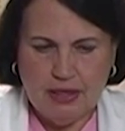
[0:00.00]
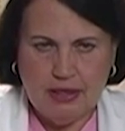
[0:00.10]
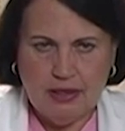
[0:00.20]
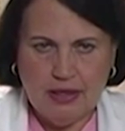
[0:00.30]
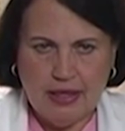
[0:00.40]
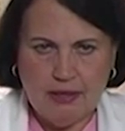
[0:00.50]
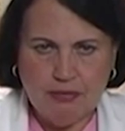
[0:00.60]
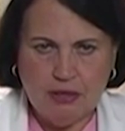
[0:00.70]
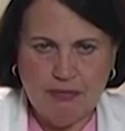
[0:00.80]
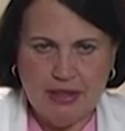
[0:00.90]
and an atom
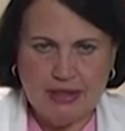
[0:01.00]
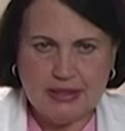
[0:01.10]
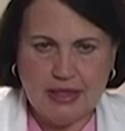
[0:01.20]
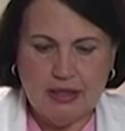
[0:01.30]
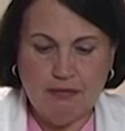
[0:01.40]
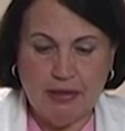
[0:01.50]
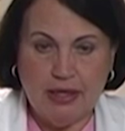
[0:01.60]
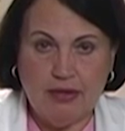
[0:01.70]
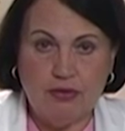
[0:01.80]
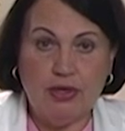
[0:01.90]
can be excited by
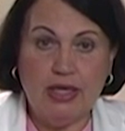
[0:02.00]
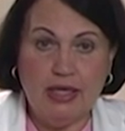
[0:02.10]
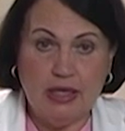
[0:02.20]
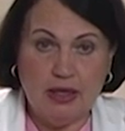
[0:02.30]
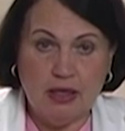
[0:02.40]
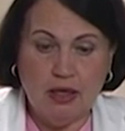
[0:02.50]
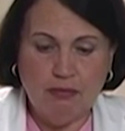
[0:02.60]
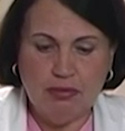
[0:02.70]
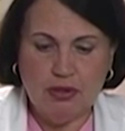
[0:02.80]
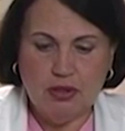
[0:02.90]
either heating it
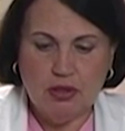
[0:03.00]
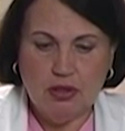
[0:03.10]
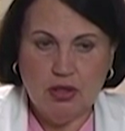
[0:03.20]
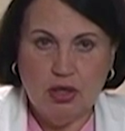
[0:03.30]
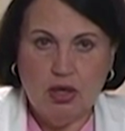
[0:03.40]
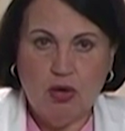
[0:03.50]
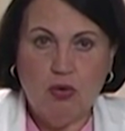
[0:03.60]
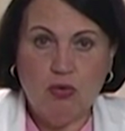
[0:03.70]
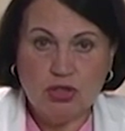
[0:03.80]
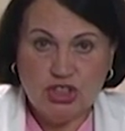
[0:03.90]
up
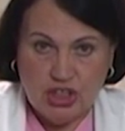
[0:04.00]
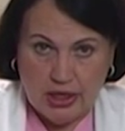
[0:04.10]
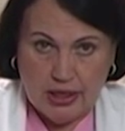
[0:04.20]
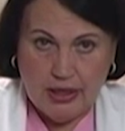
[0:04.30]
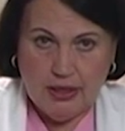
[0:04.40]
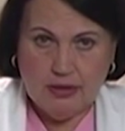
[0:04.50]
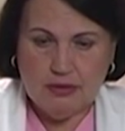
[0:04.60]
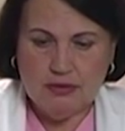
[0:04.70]
or shaking it,